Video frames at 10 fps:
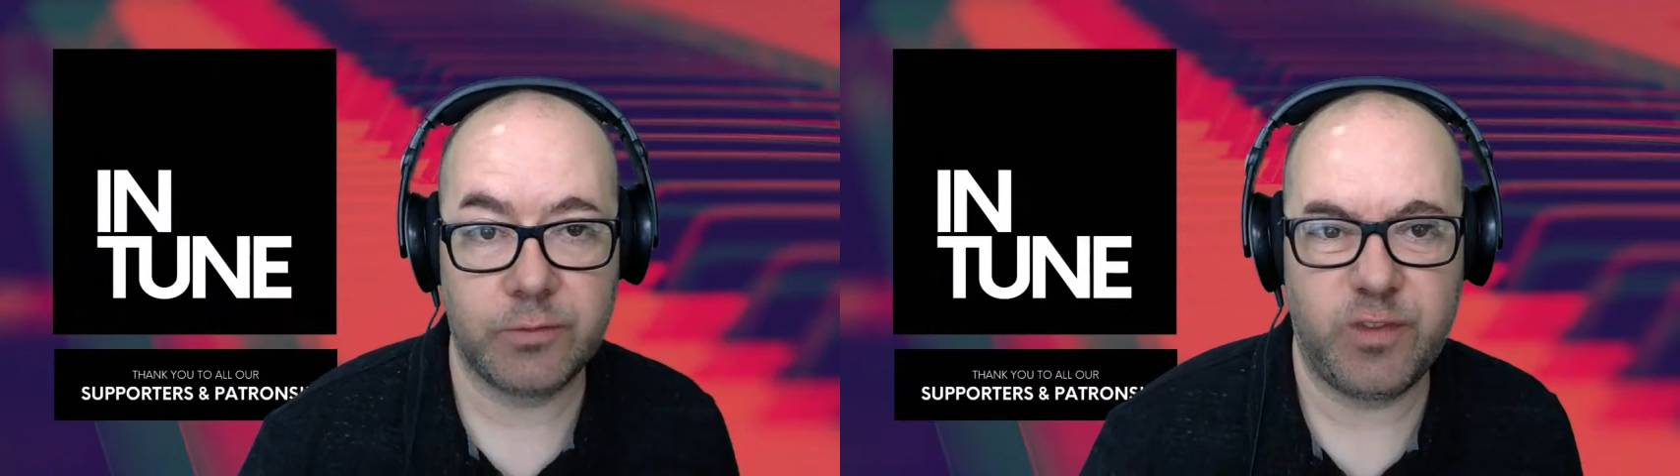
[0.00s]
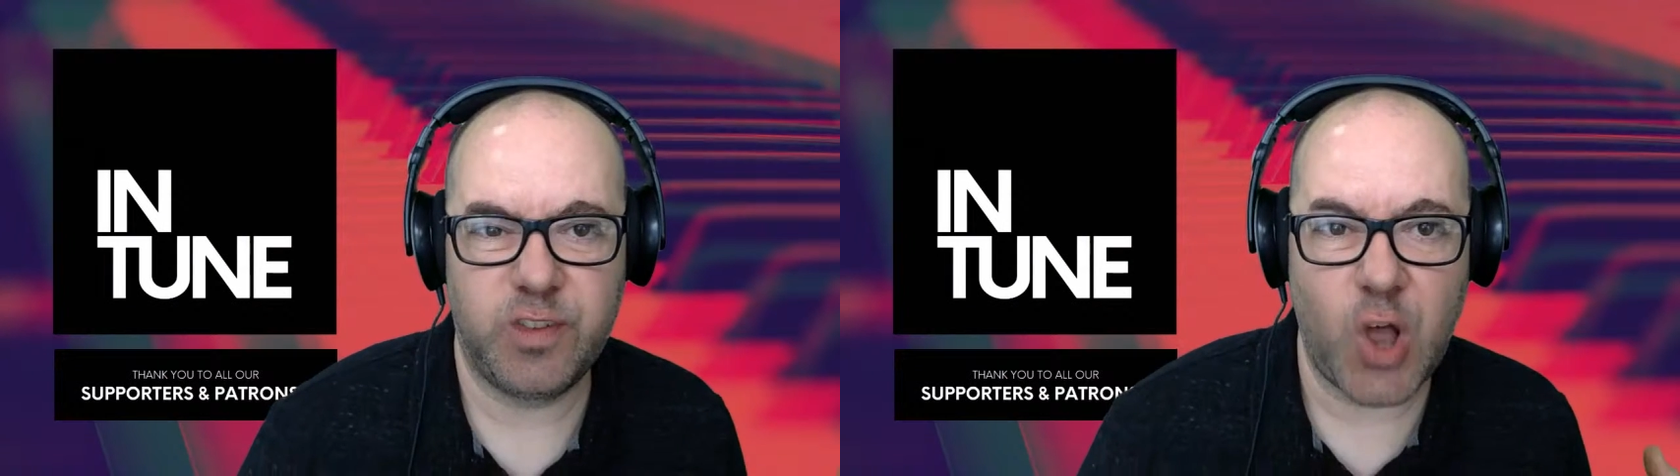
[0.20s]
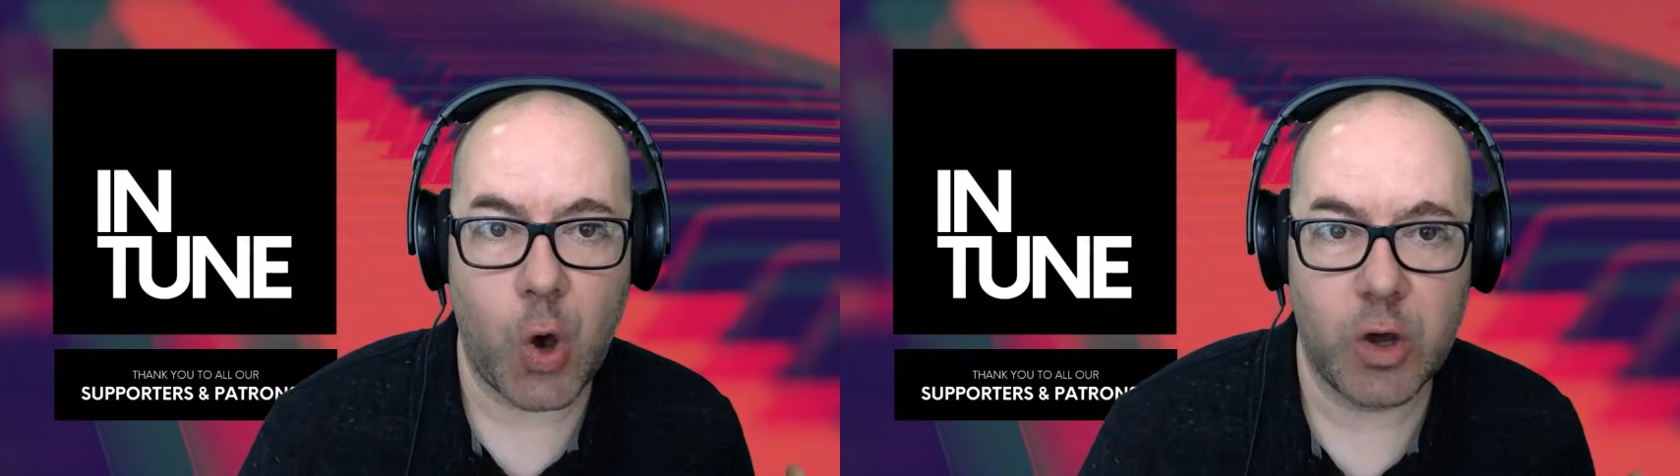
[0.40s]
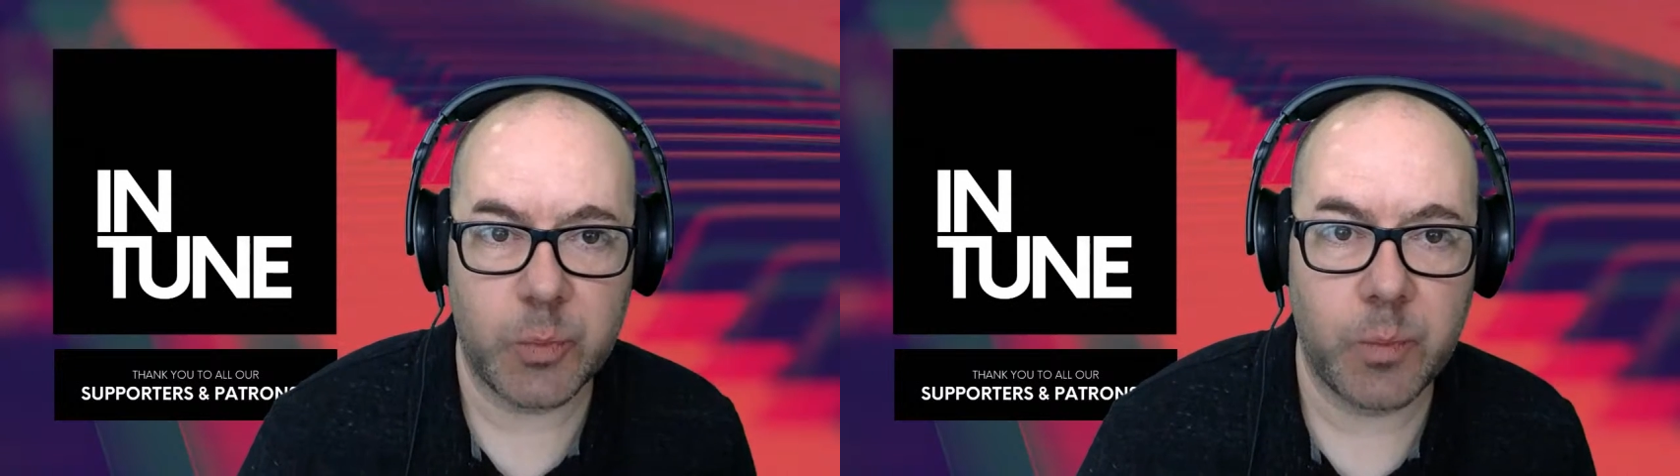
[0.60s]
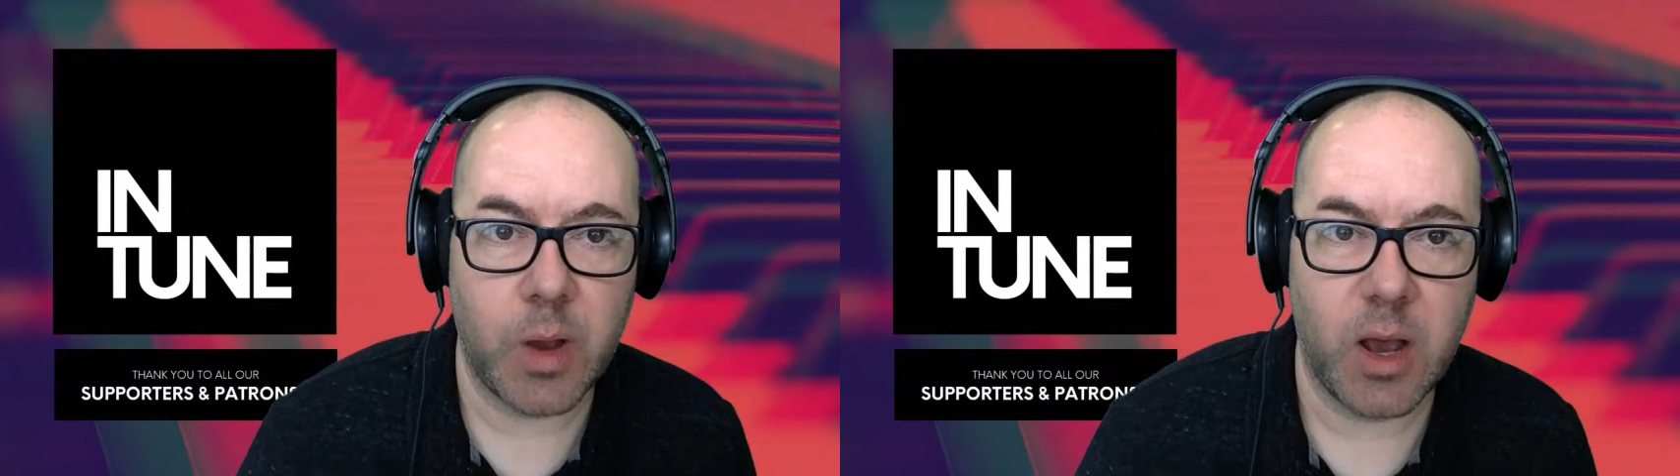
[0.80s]
flawed
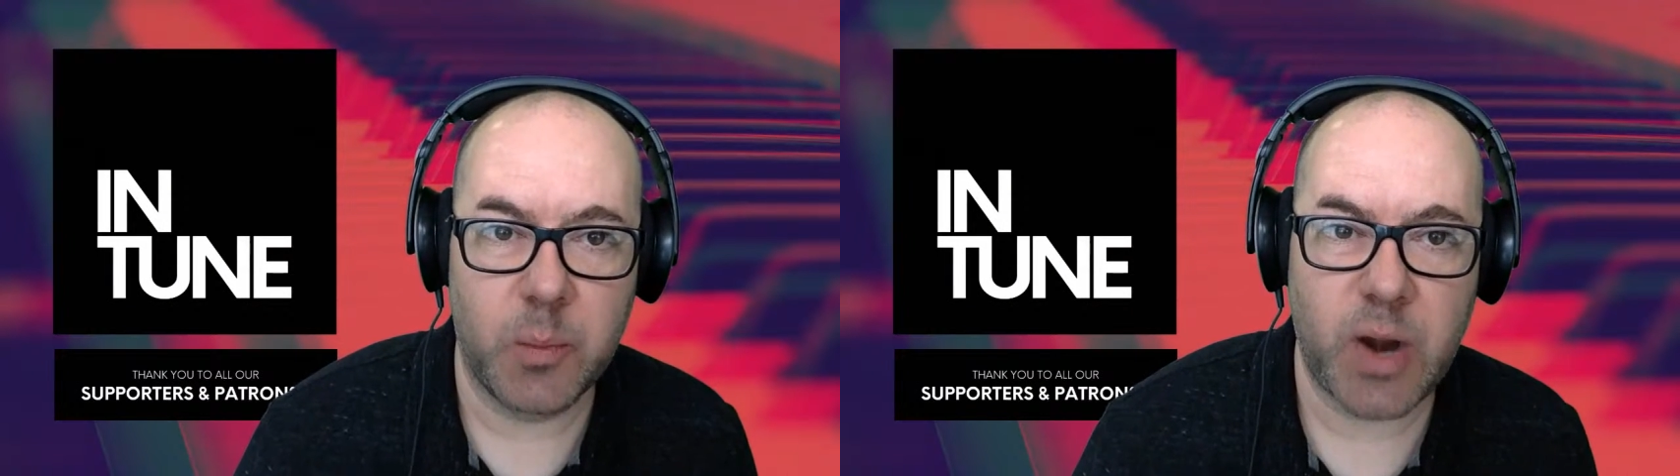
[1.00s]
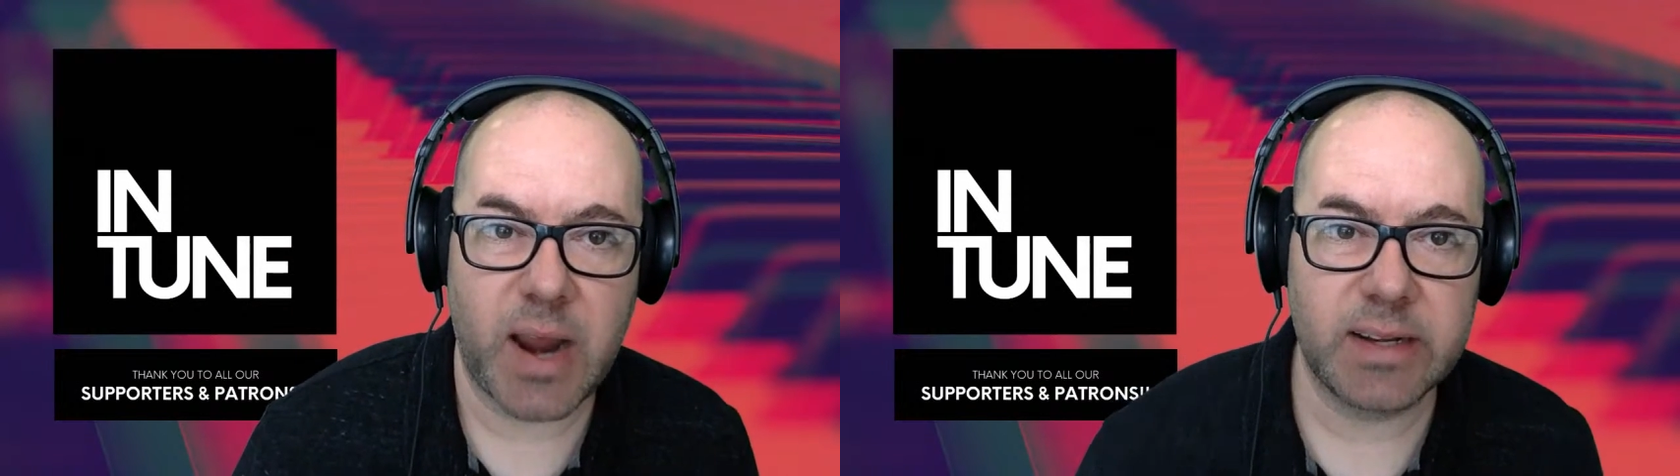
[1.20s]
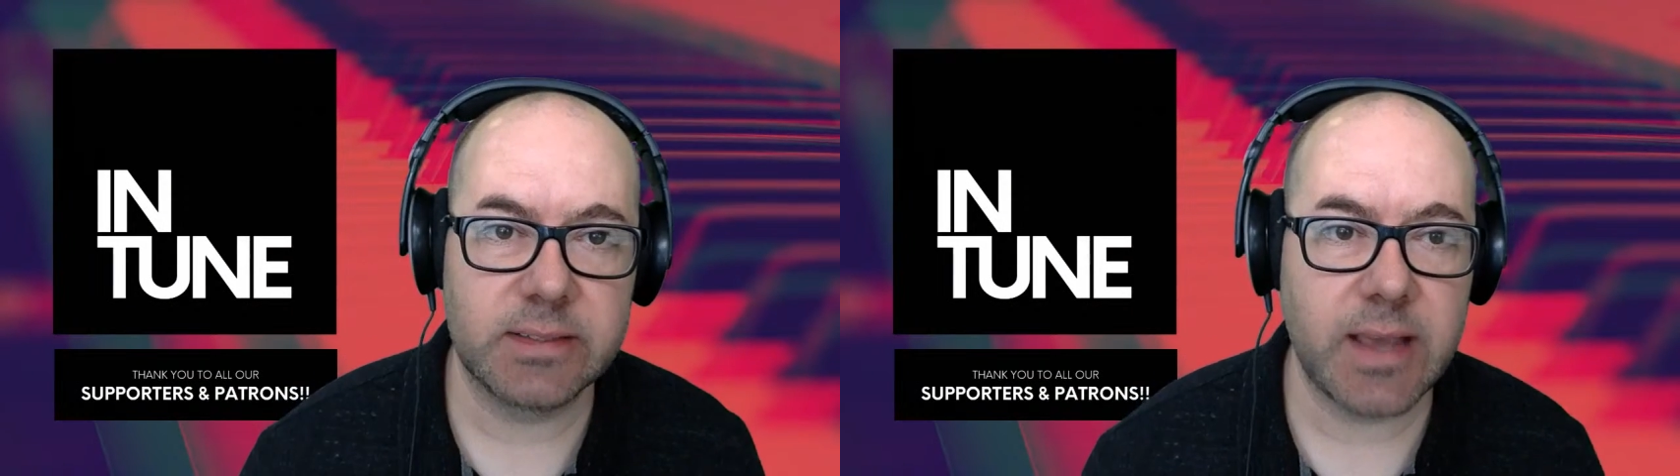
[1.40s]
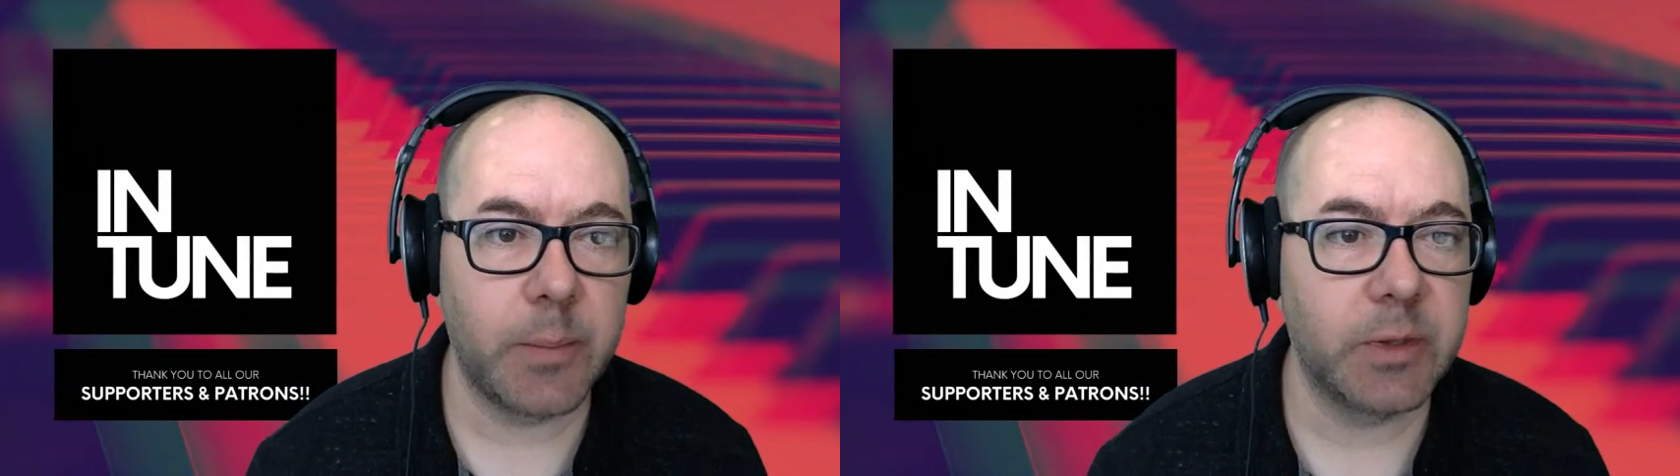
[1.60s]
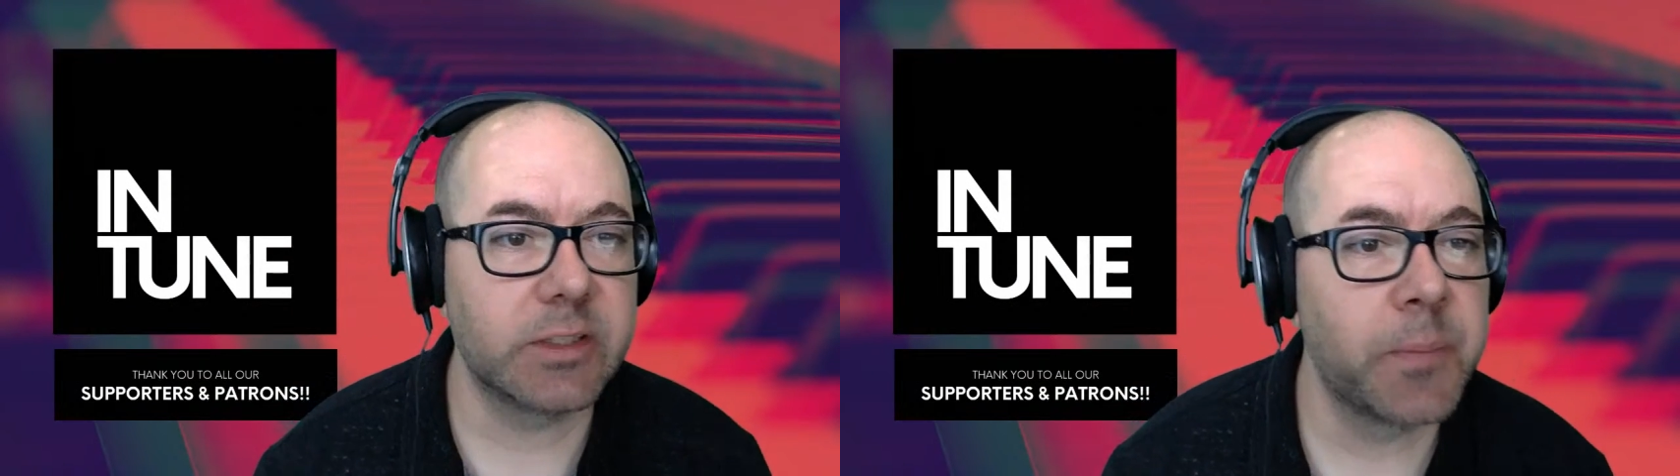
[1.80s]
practice
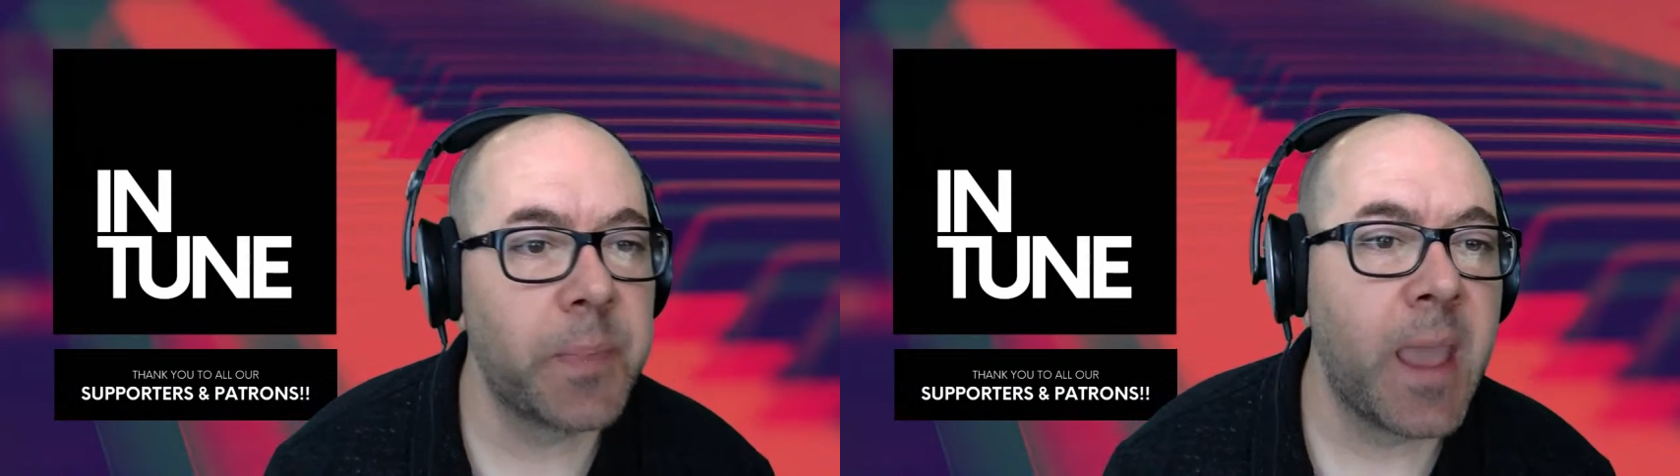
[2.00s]
habits.